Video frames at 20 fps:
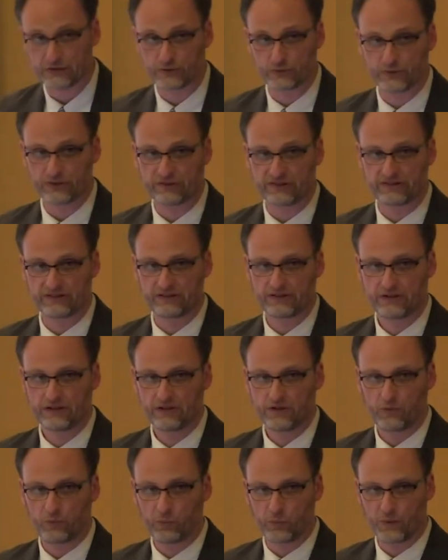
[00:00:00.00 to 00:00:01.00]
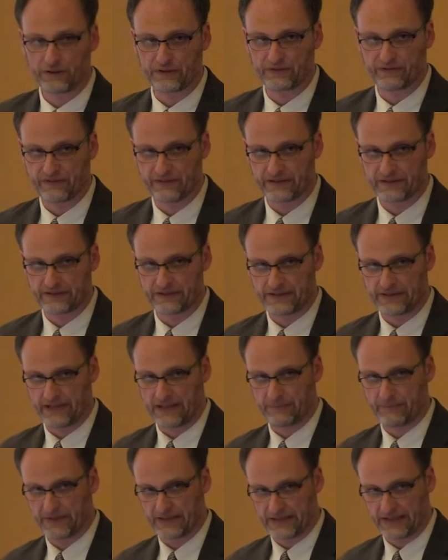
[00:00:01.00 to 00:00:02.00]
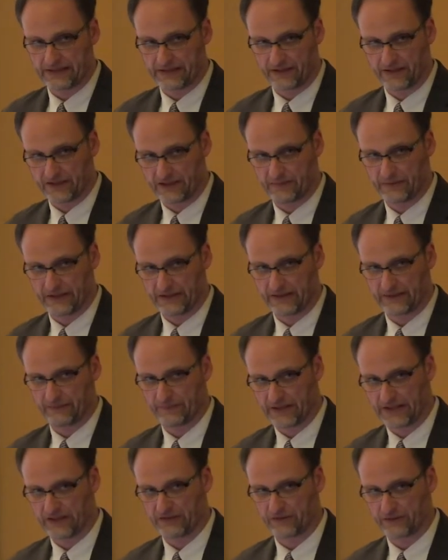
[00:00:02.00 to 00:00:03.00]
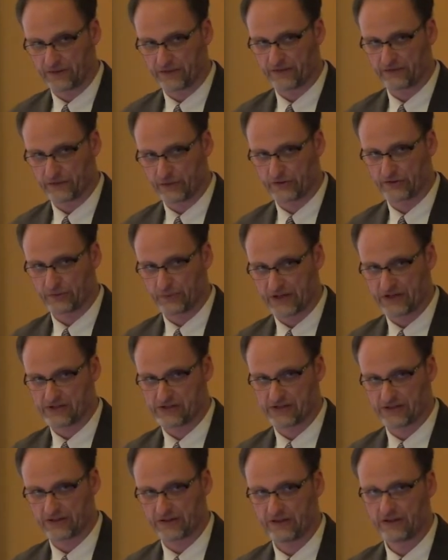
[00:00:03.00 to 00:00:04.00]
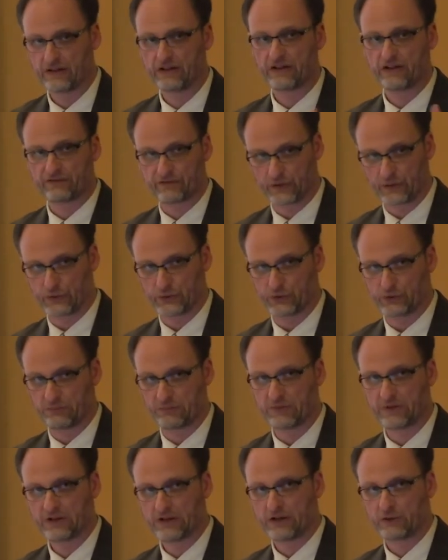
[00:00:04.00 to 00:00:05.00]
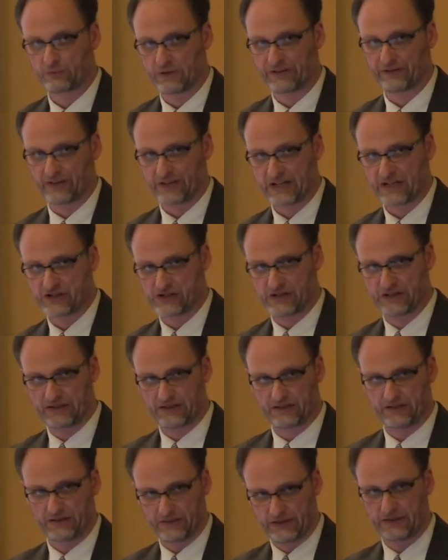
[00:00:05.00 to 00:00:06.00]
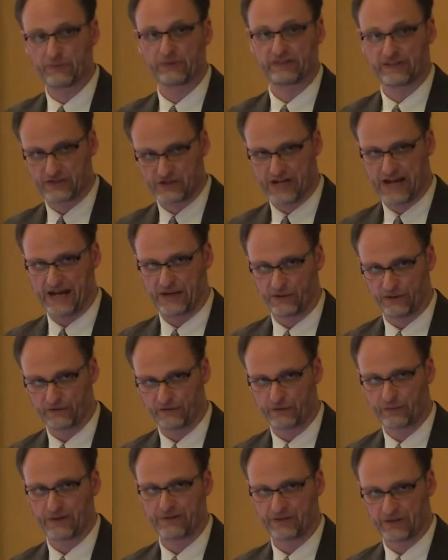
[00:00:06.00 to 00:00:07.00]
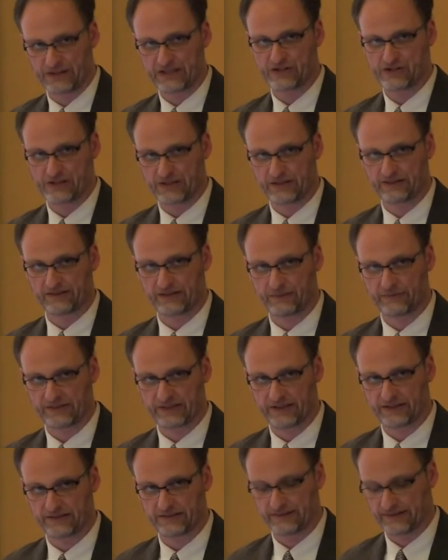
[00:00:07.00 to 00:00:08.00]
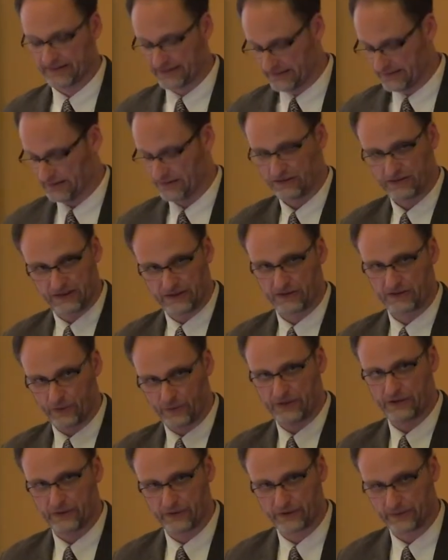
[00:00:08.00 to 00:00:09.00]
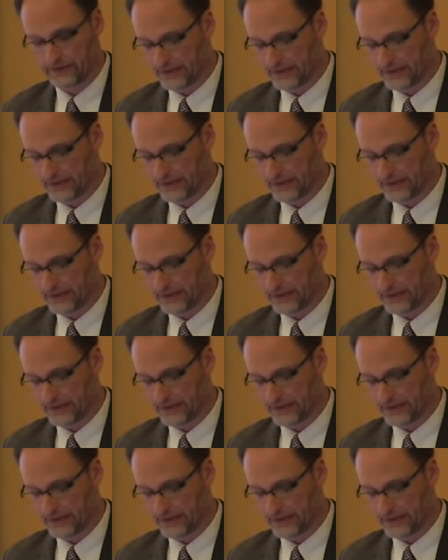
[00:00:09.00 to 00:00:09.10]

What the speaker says: who was one of the type that I talked about in my answer to the first question, for whom revelation, he was the channel for revelation in some sense. It cohered